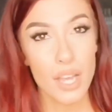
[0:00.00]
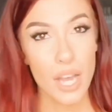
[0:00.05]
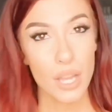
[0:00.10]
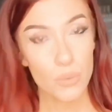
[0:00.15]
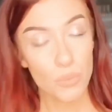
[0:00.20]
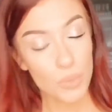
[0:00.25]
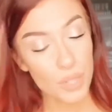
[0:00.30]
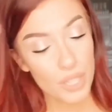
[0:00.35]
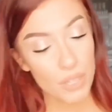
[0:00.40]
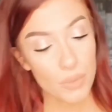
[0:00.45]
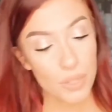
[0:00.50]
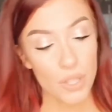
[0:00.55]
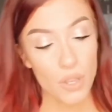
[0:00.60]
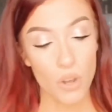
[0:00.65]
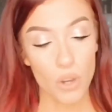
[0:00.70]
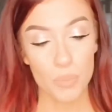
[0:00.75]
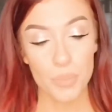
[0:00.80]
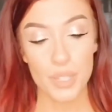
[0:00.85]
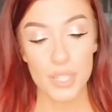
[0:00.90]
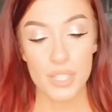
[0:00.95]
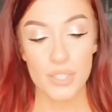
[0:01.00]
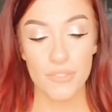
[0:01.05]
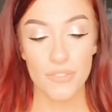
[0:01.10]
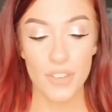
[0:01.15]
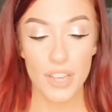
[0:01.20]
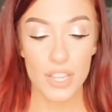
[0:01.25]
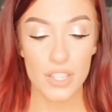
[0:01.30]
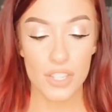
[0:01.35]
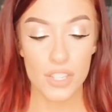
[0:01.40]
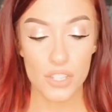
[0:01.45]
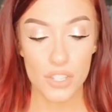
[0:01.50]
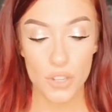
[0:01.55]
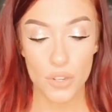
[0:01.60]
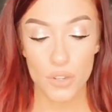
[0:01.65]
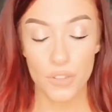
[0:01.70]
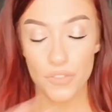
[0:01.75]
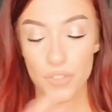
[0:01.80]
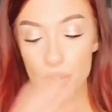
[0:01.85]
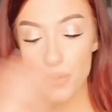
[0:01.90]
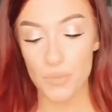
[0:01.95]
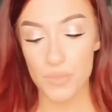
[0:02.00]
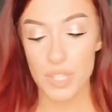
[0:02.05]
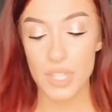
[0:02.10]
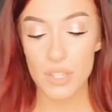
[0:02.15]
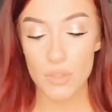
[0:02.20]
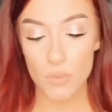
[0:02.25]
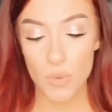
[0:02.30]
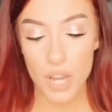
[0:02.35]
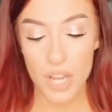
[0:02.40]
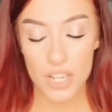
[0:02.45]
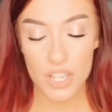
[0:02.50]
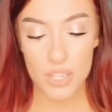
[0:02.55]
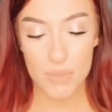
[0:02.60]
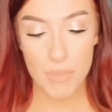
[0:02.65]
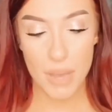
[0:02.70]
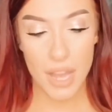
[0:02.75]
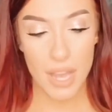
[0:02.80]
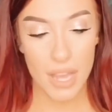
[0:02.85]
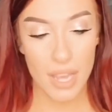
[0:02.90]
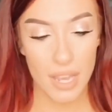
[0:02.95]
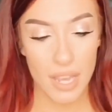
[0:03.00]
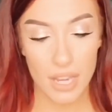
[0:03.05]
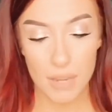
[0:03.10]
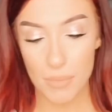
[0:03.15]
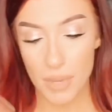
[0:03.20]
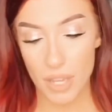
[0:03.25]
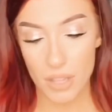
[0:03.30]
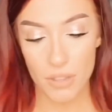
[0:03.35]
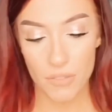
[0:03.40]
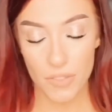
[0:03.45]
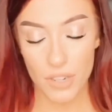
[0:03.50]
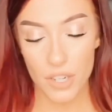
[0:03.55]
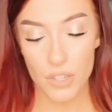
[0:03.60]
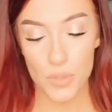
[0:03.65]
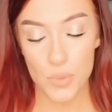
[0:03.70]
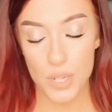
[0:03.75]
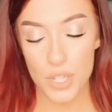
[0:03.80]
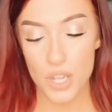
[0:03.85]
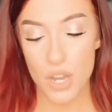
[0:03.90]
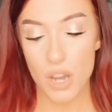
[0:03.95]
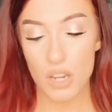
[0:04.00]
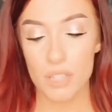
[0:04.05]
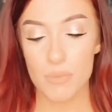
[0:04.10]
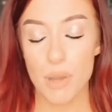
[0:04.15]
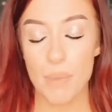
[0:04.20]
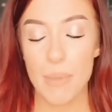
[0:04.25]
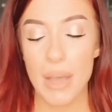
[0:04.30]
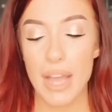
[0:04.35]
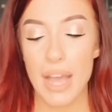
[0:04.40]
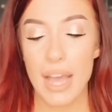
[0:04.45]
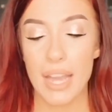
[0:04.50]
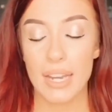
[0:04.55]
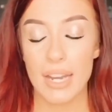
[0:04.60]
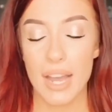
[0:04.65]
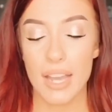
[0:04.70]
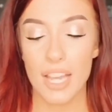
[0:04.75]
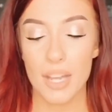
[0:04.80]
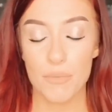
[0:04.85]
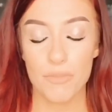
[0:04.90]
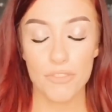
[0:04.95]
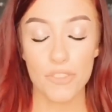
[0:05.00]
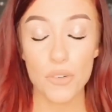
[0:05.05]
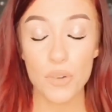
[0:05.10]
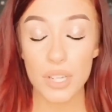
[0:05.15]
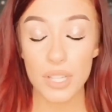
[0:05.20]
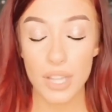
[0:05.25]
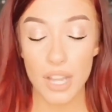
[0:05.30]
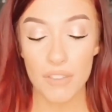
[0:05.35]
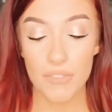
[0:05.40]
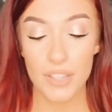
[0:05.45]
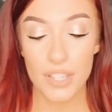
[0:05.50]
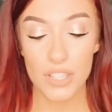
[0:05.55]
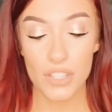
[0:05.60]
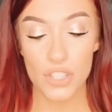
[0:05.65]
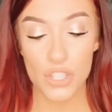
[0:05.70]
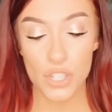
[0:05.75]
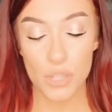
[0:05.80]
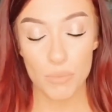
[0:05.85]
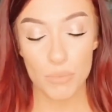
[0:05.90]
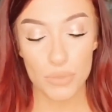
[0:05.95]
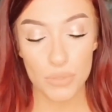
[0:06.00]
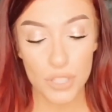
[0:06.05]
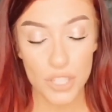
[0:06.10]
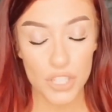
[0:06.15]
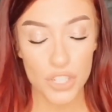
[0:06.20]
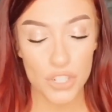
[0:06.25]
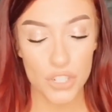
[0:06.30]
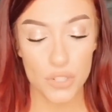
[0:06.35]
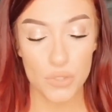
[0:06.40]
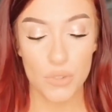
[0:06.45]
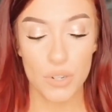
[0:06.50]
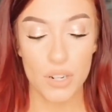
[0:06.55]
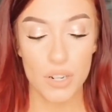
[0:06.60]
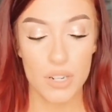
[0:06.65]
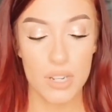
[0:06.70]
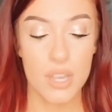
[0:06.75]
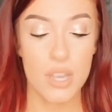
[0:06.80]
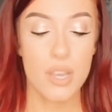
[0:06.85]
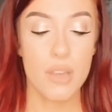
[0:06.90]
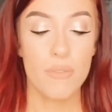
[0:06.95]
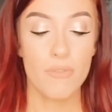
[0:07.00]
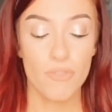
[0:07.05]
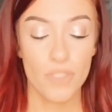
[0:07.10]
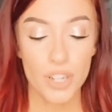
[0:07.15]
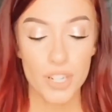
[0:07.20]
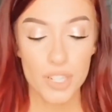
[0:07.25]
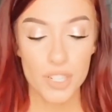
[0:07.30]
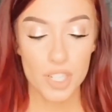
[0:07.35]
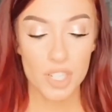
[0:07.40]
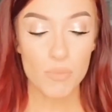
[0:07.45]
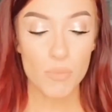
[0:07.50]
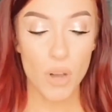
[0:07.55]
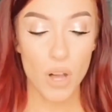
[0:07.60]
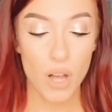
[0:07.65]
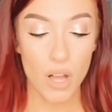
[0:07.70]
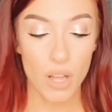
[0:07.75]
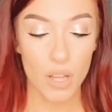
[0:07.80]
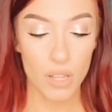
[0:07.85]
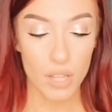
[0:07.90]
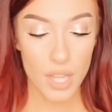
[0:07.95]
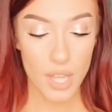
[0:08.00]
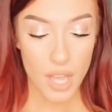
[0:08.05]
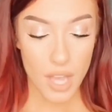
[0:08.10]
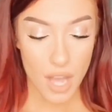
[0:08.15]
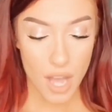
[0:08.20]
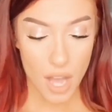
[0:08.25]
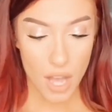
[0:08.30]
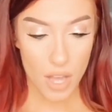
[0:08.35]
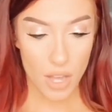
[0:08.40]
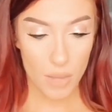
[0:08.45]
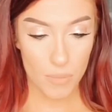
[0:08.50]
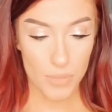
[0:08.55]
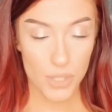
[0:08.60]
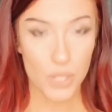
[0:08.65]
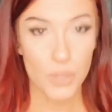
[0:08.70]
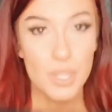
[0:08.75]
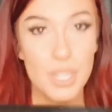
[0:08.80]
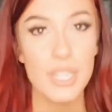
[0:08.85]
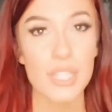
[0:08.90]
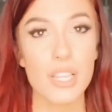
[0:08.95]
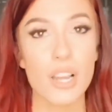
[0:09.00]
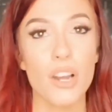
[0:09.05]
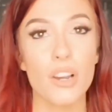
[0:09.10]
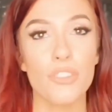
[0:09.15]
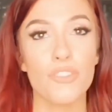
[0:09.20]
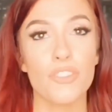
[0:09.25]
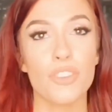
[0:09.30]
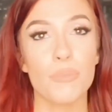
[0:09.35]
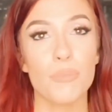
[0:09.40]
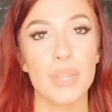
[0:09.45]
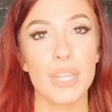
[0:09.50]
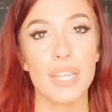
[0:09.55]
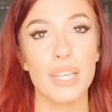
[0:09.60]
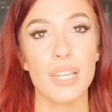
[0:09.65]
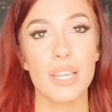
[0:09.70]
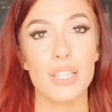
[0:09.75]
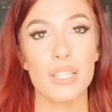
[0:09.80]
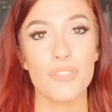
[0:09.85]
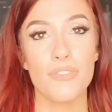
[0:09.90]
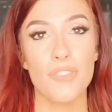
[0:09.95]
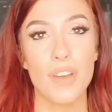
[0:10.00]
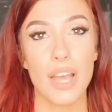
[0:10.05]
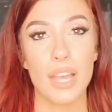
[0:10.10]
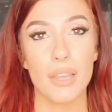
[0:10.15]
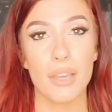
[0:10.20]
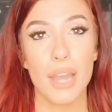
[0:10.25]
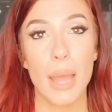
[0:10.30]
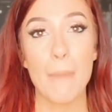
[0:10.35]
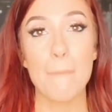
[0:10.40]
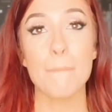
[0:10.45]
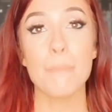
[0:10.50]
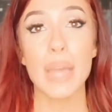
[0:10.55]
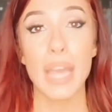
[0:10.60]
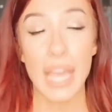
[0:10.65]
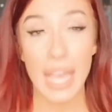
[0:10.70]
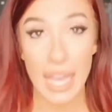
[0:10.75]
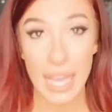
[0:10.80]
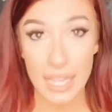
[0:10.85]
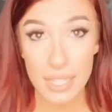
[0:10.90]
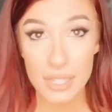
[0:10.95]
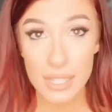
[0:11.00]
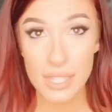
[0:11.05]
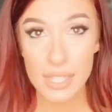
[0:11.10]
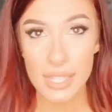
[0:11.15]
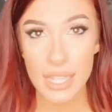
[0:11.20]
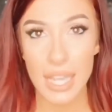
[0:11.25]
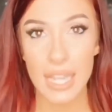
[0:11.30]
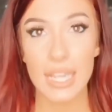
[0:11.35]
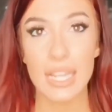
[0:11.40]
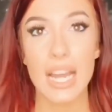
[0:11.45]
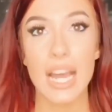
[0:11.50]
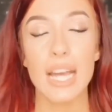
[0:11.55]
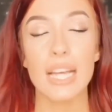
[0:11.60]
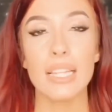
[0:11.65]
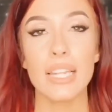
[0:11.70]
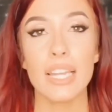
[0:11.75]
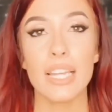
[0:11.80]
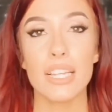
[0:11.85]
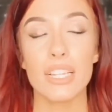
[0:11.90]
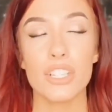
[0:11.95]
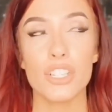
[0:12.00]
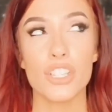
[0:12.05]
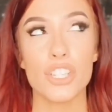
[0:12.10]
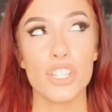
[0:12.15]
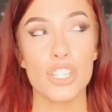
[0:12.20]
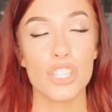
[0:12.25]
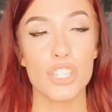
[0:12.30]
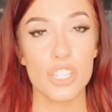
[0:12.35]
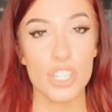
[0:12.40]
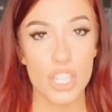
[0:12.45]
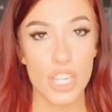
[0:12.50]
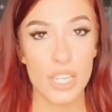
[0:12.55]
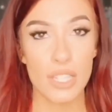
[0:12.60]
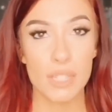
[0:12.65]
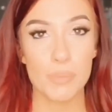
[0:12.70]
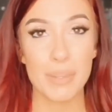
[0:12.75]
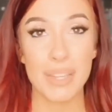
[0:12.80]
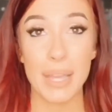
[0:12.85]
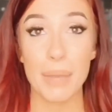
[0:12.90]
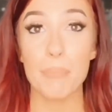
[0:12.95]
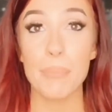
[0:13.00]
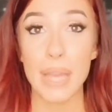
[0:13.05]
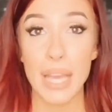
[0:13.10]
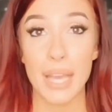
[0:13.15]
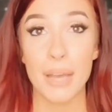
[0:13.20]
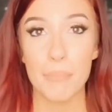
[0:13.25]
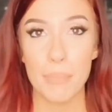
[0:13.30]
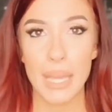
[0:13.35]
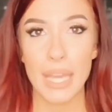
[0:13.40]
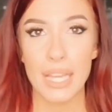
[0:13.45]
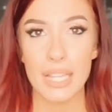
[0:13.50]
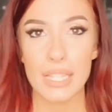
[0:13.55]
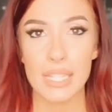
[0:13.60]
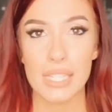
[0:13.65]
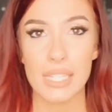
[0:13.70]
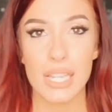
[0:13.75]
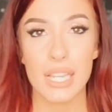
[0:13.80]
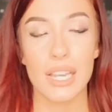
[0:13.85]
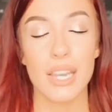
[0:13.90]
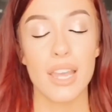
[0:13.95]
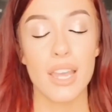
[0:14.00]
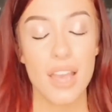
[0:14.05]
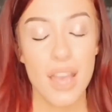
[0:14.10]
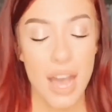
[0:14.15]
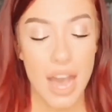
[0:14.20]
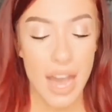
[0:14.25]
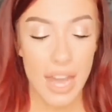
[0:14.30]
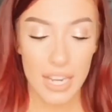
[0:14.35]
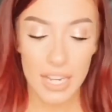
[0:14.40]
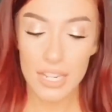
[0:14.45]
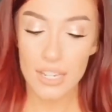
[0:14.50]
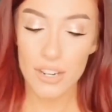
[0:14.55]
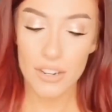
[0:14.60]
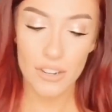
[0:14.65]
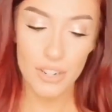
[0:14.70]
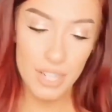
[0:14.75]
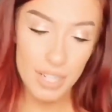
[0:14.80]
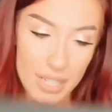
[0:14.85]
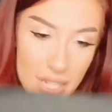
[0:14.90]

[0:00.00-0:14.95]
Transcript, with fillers: really, really hope these fit. So if you didn't watch any of my other videos where I talked about my height, I am 4'11", so I'm pretty short, very small. So it is hard for me to find pants, like not like just jeans, but like pants. And I can already